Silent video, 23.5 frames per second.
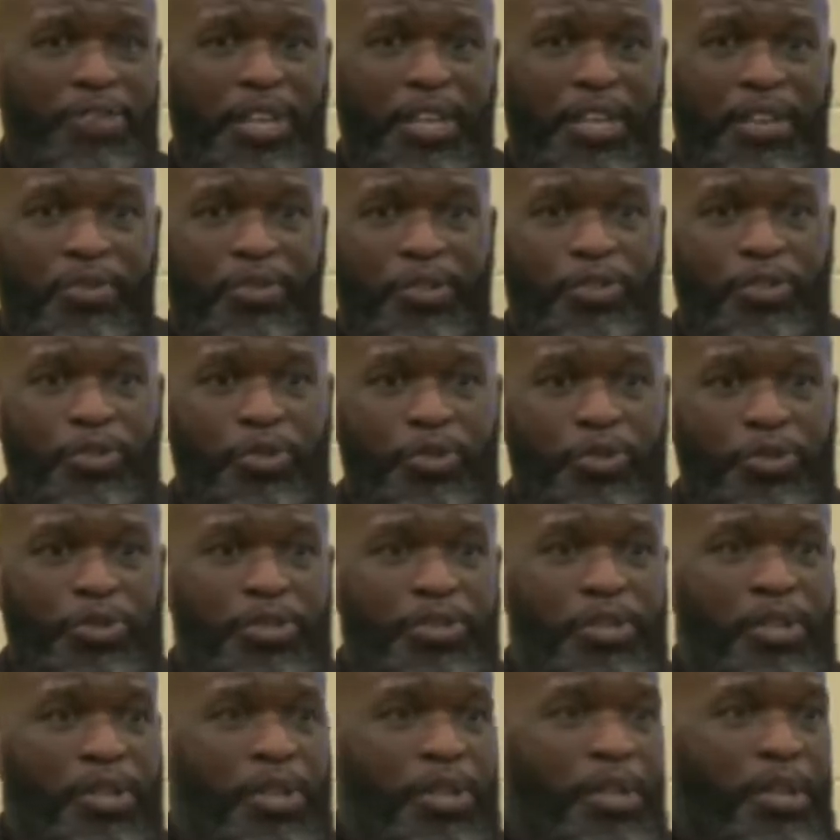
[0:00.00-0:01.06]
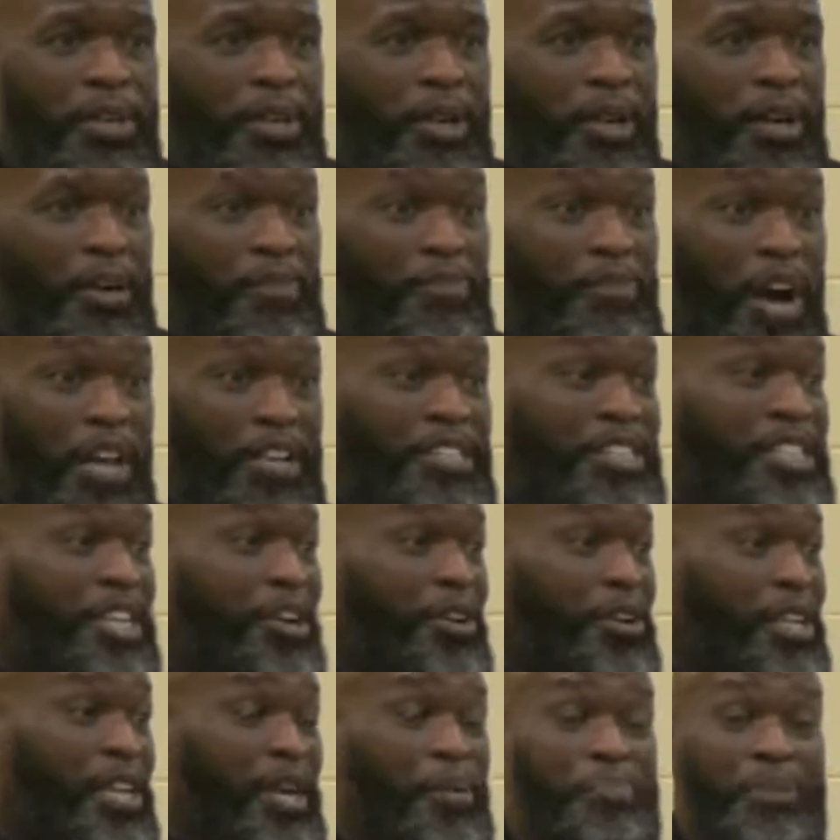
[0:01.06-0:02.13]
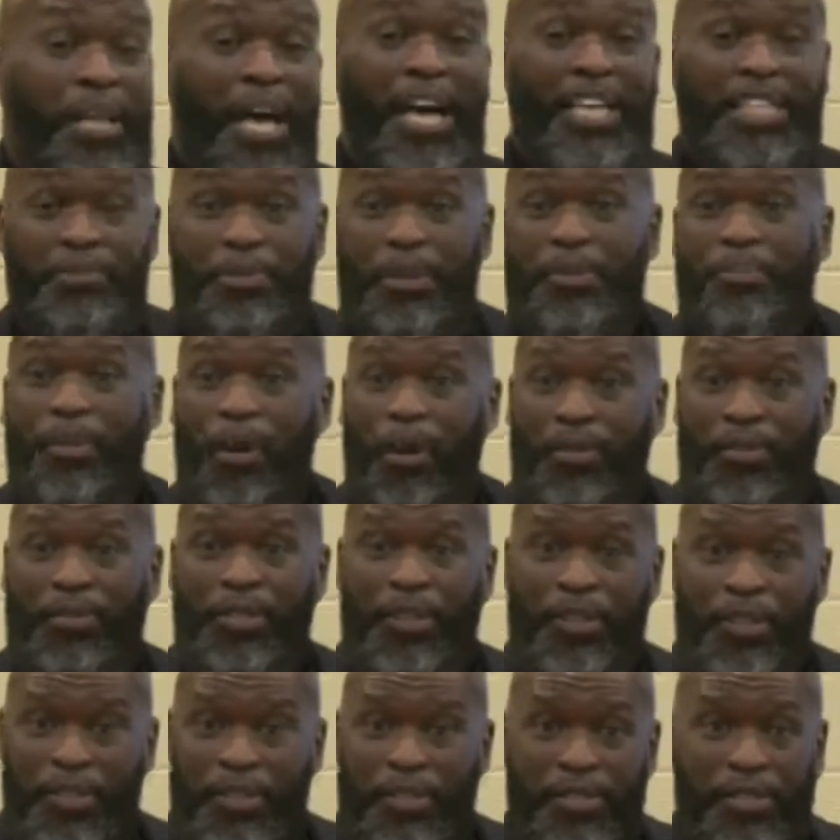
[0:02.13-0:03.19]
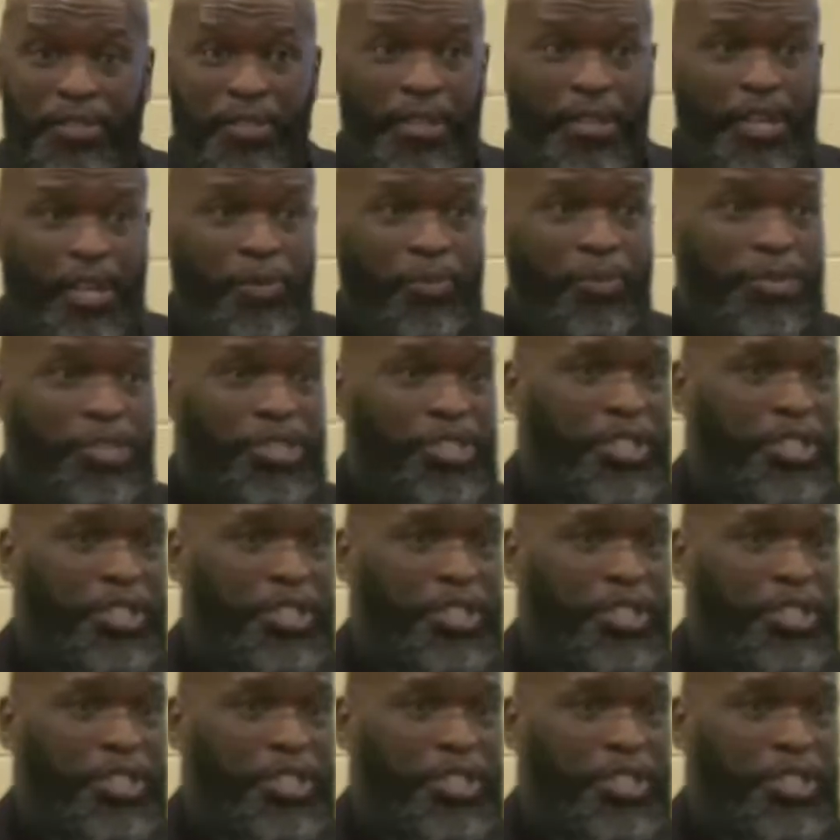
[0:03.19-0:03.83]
of the individuals voluntarily applied to be a part of these. We're